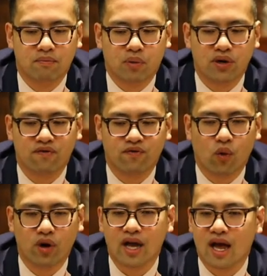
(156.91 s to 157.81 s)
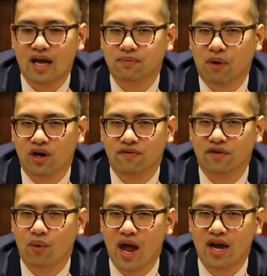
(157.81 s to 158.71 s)
put forth as part of
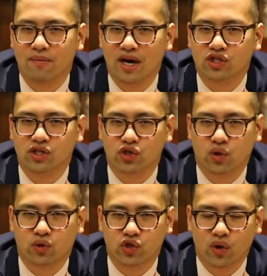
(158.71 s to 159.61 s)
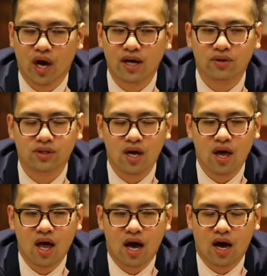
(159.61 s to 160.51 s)
a randomized controlled trials.
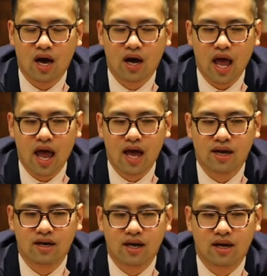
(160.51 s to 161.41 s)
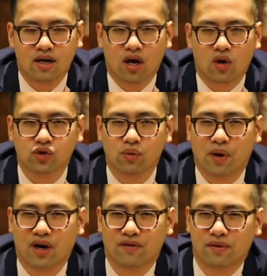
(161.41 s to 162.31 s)
And also
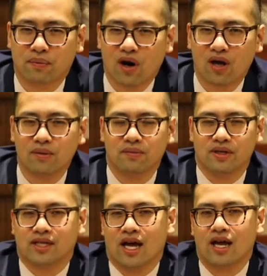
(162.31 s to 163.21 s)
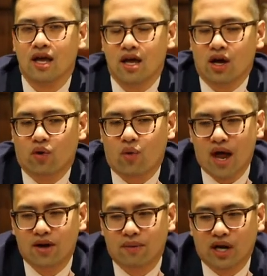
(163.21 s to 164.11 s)
part of the problem is that
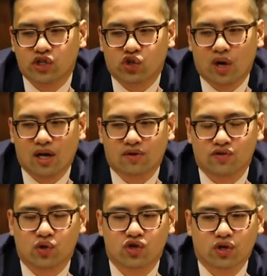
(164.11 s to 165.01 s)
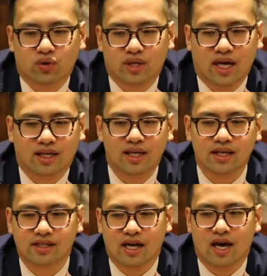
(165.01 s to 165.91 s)
randomized trial surgical
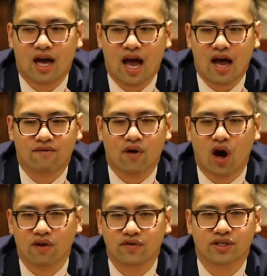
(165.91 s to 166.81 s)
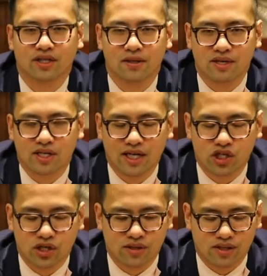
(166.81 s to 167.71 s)
techniques have obvious
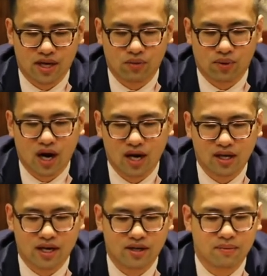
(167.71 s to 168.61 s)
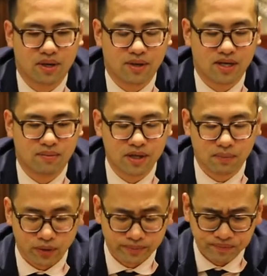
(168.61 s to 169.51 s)
limitations that were highlighted by many
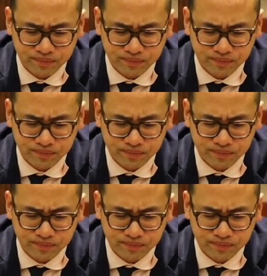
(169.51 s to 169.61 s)
people.